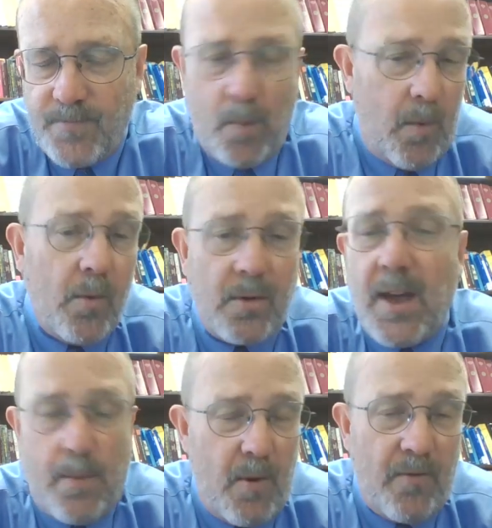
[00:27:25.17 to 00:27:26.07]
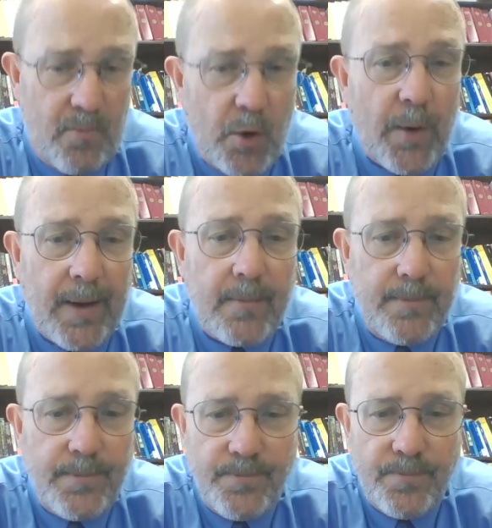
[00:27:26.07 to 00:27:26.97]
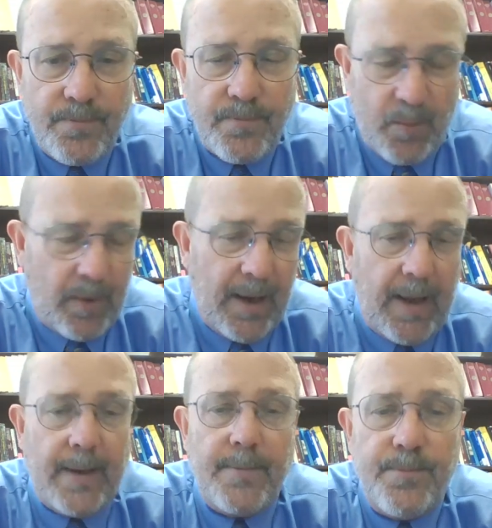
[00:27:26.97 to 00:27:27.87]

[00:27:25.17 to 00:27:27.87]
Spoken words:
And we will keep you from doing it, from getting it.